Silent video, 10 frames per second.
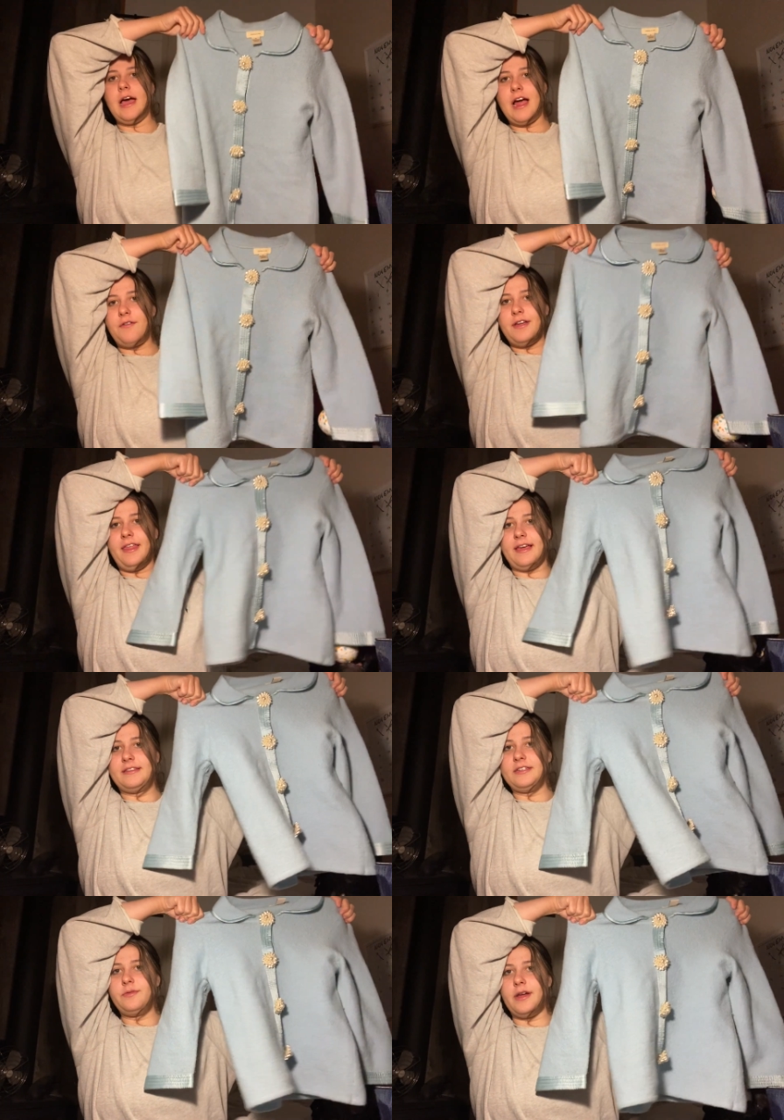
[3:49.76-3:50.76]
I really like
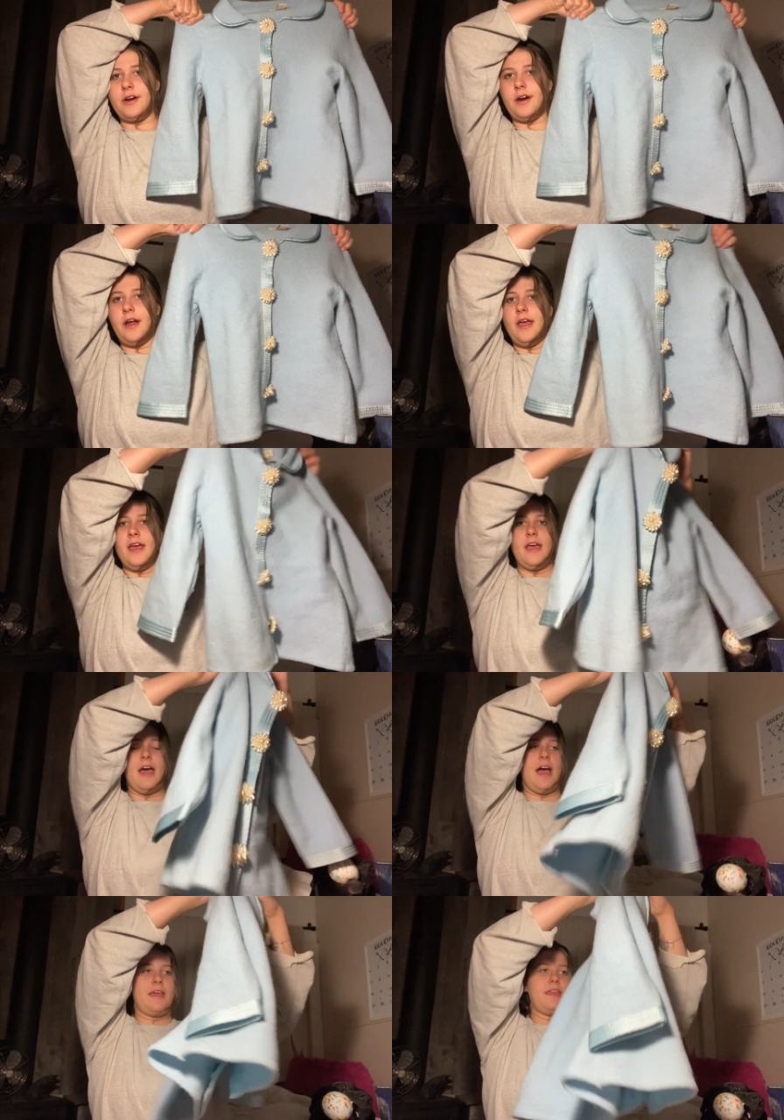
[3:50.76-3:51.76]
this sweater.
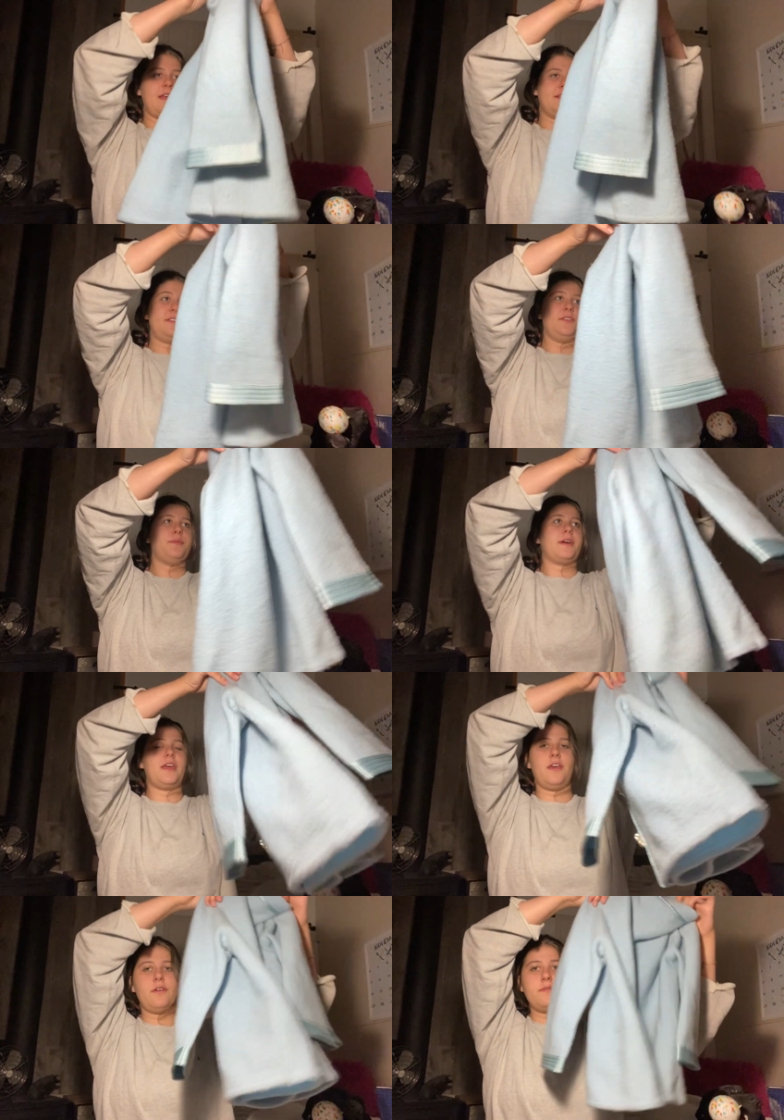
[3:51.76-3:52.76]
I think it's super
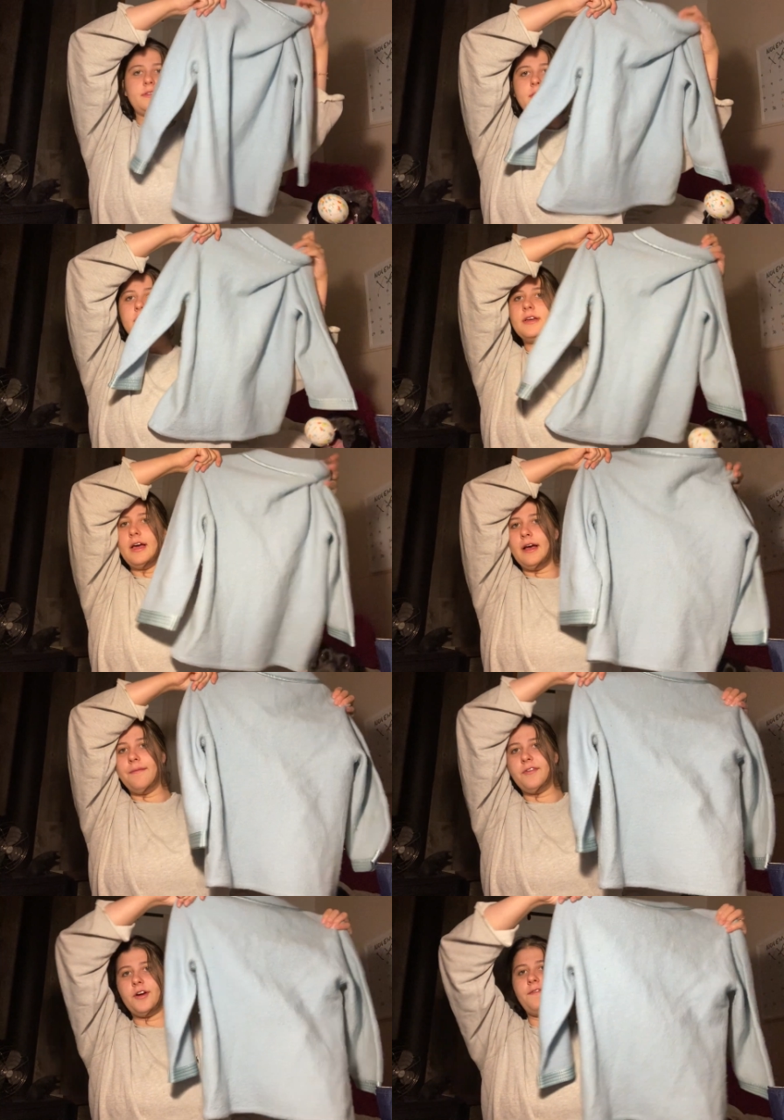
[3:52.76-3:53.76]
cute, um, very